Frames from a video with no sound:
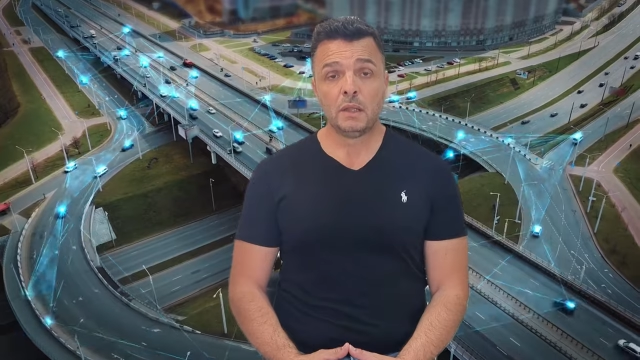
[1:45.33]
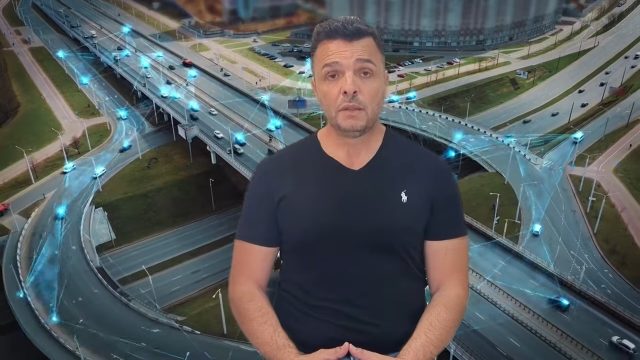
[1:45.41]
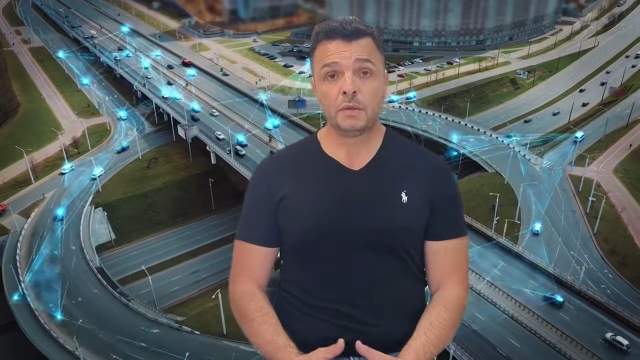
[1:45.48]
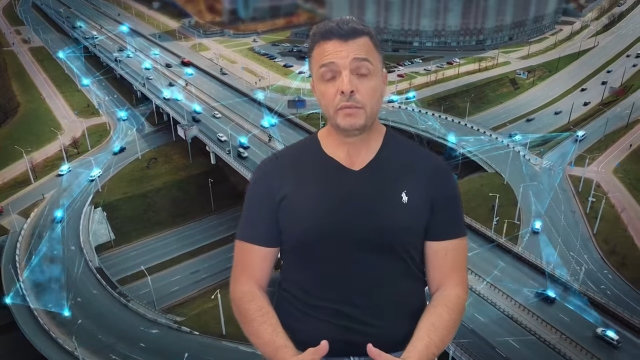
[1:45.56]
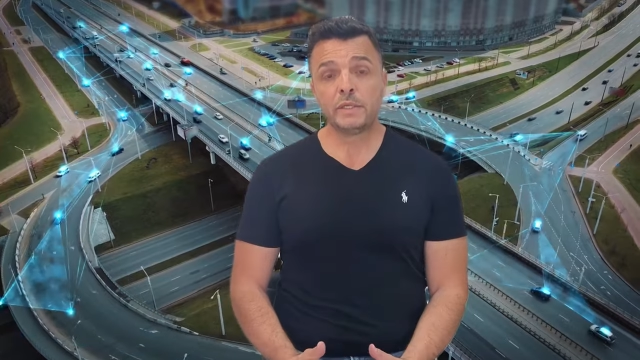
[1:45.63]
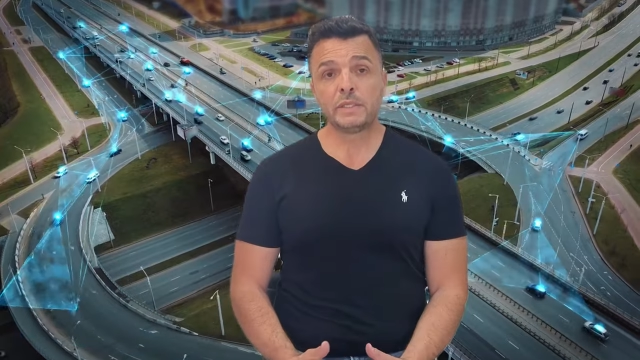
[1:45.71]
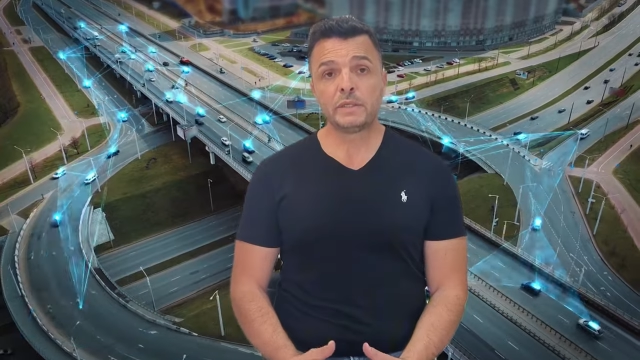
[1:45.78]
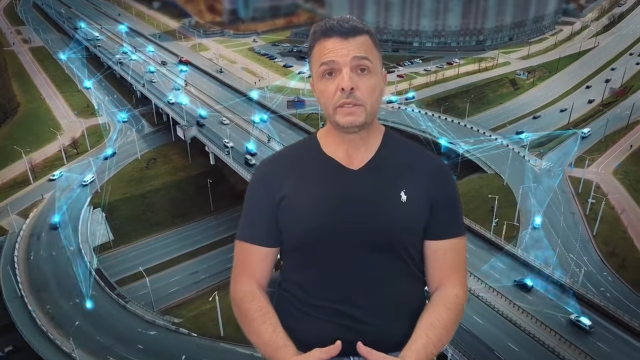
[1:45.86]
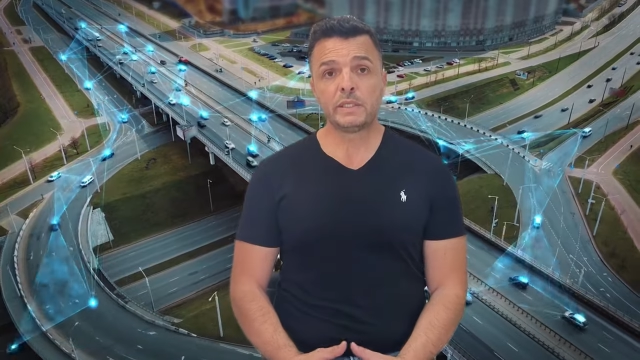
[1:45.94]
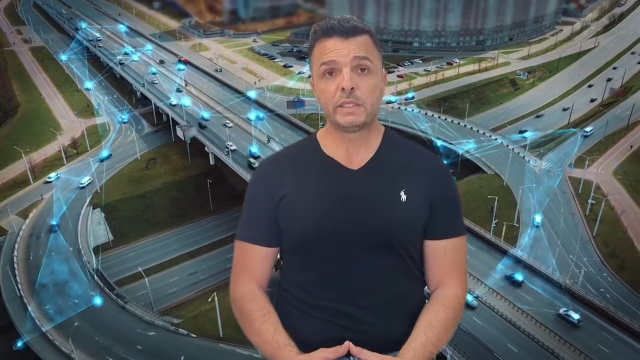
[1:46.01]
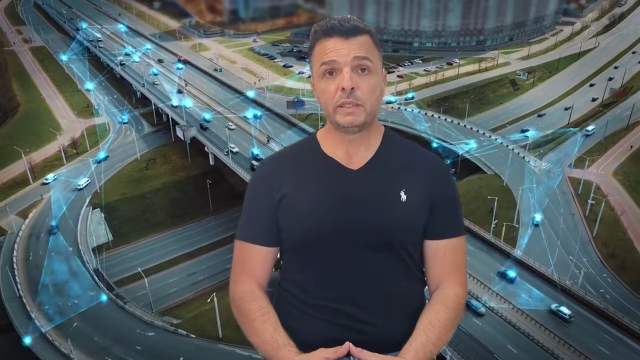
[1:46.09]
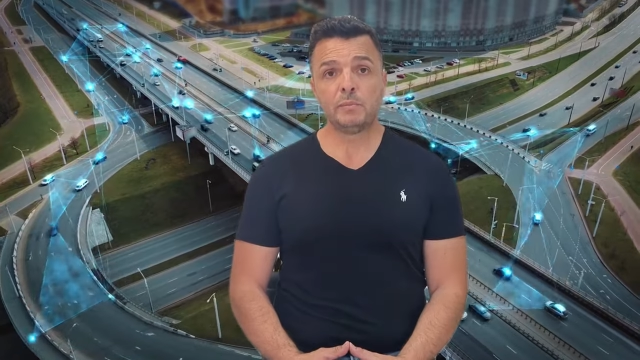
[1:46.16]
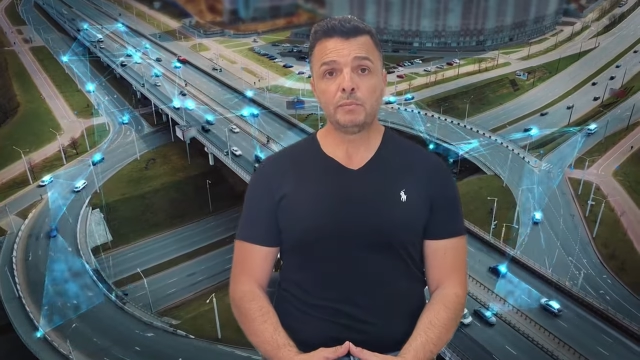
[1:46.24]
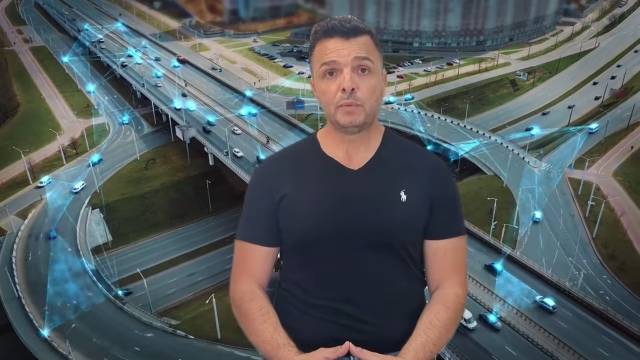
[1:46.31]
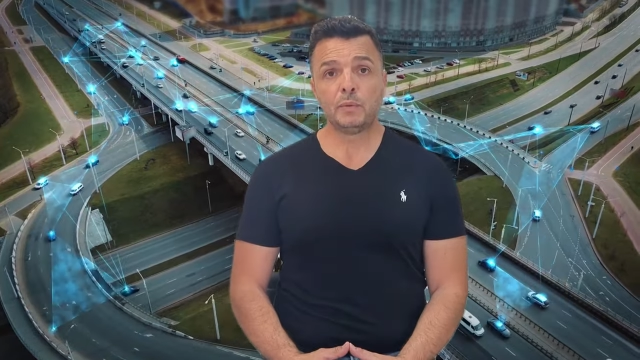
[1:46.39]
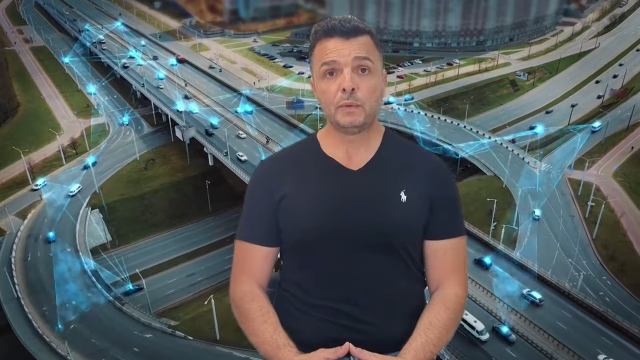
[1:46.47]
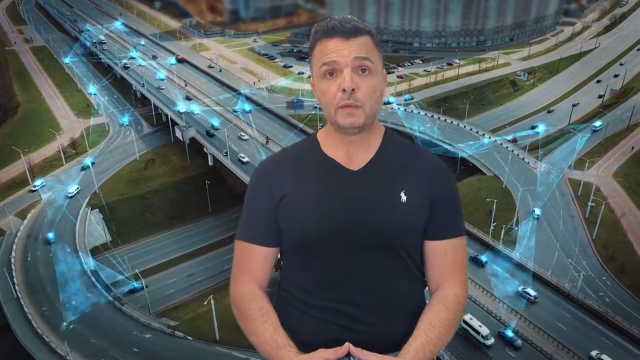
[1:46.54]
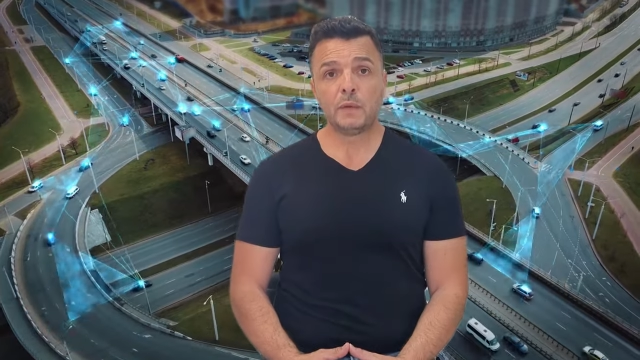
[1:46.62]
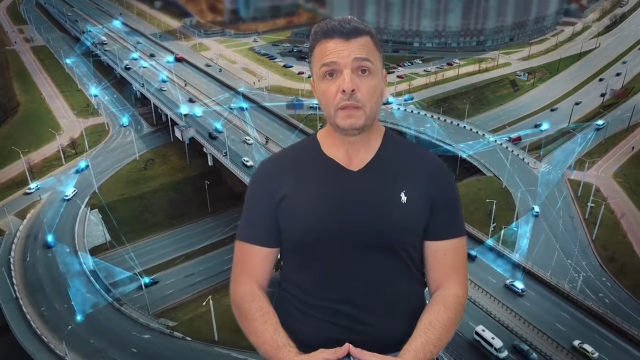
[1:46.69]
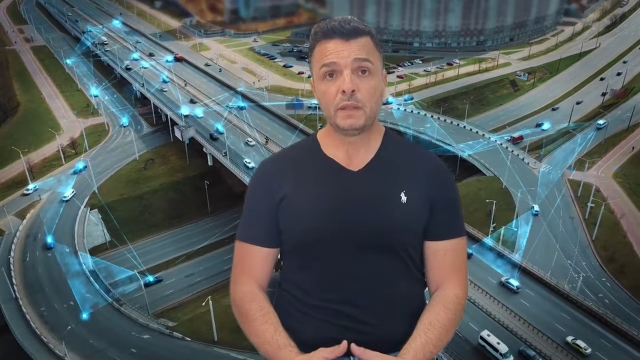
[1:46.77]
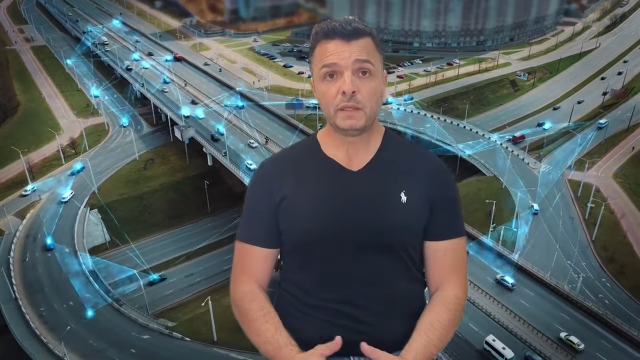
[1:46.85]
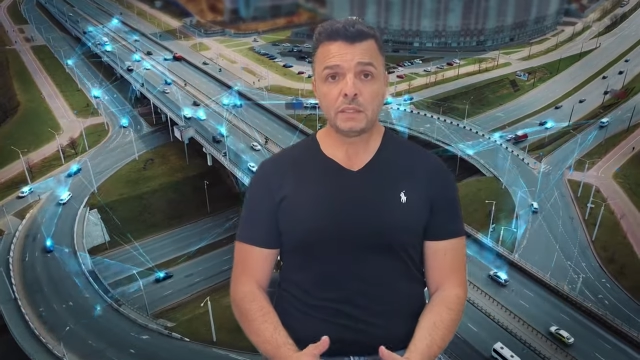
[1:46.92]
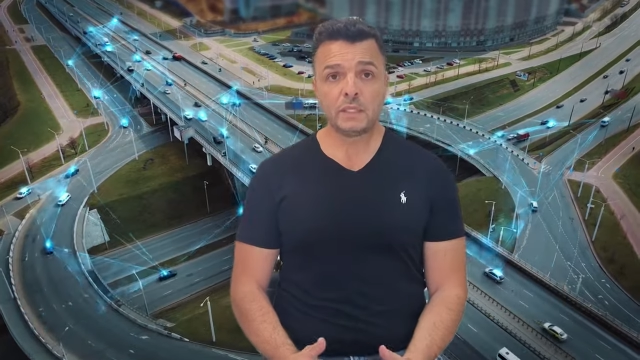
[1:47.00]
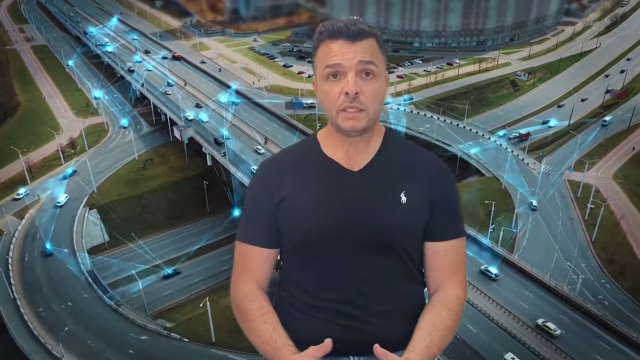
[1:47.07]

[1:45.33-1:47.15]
The reason is simple. These